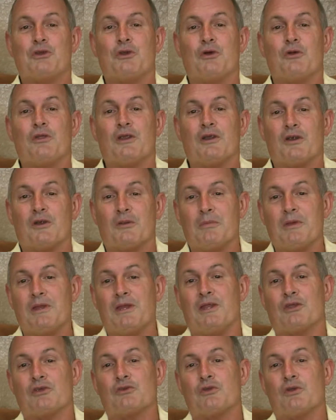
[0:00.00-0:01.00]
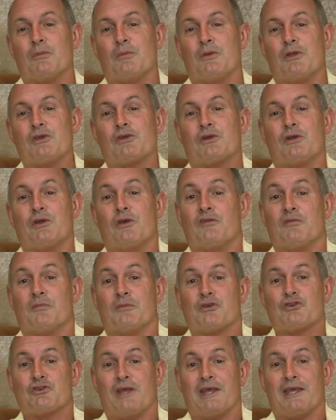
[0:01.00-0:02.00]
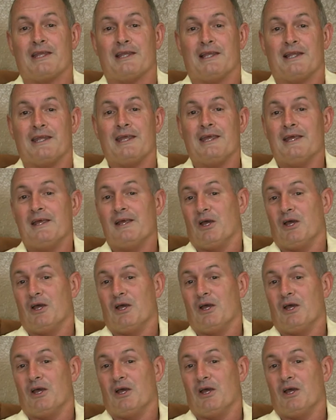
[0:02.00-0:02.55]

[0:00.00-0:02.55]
you know, there are many in student ministry who have mistakenly